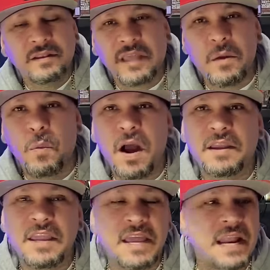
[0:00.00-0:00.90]
They
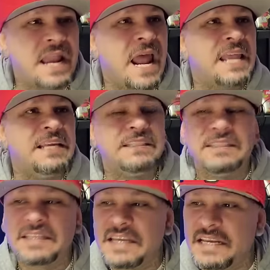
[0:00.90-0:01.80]
walk in, and I could
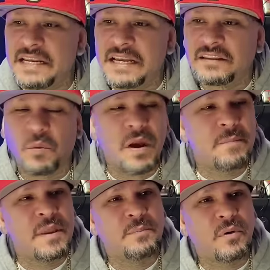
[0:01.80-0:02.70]
see the way
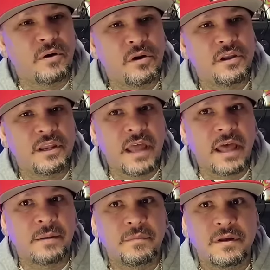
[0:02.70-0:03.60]
people are looking
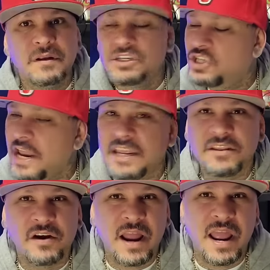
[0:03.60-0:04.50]
at them,
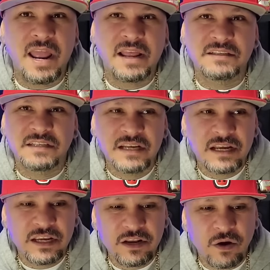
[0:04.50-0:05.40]
shaking their heads.
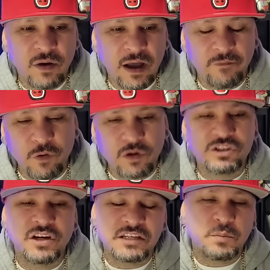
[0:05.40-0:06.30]
You know, of course,
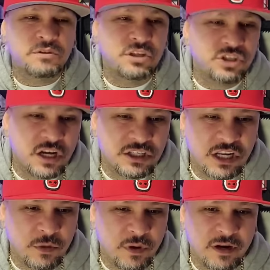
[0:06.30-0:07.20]
you're not supposed to judge
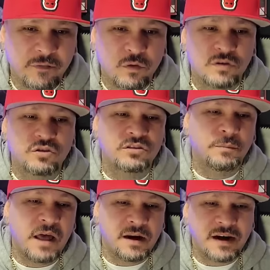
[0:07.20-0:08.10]
anyone. And of course, those
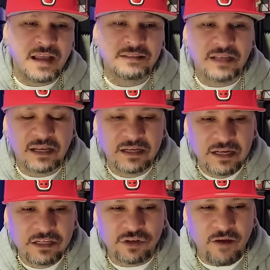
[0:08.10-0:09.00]
are my raza.
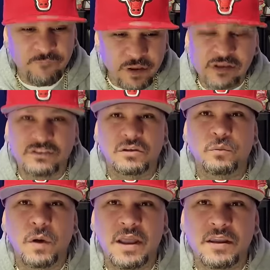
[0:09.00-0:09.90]
So I feel a
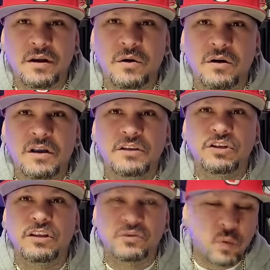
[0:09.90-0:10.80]
certain way, you know.
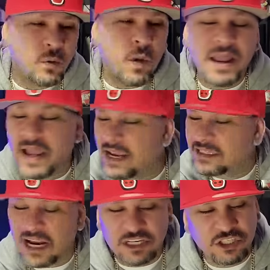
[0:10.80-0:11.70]
So this one white guy,
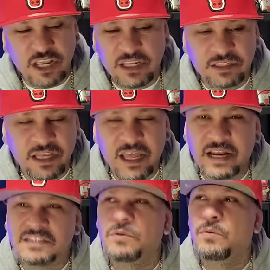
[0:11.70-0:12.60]
he's kind of shaking his head.
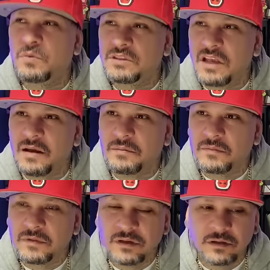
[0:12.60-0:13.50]
And I said, "Well, what's up?"